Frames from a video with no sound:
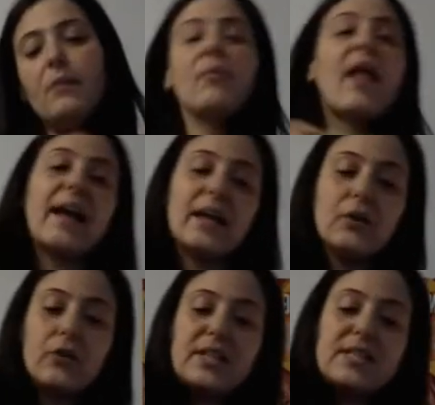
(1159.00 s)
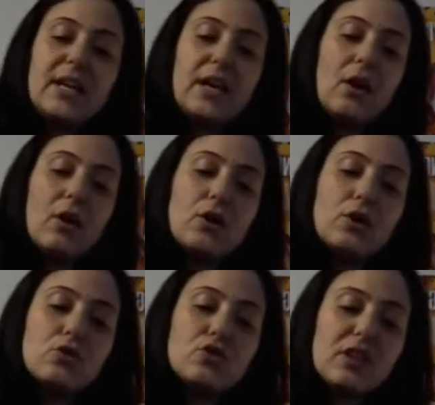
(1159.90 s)
Black and green tea are
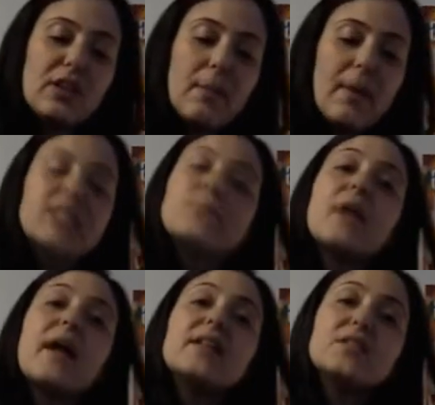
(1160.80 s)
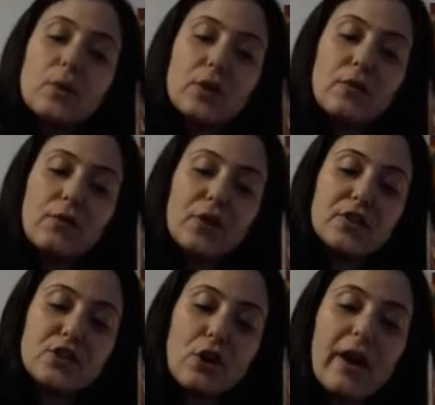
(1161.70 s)
usually the best blends when you
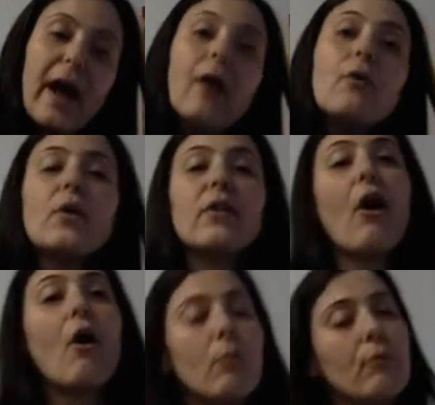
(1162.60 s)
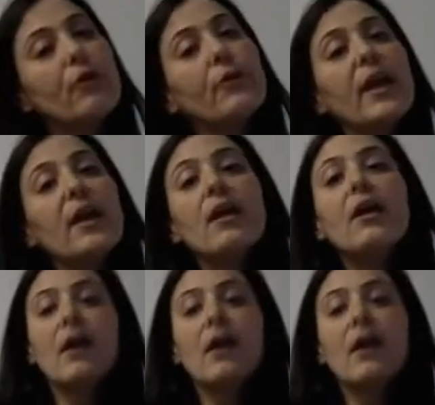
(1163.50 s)
first start out with home brewing.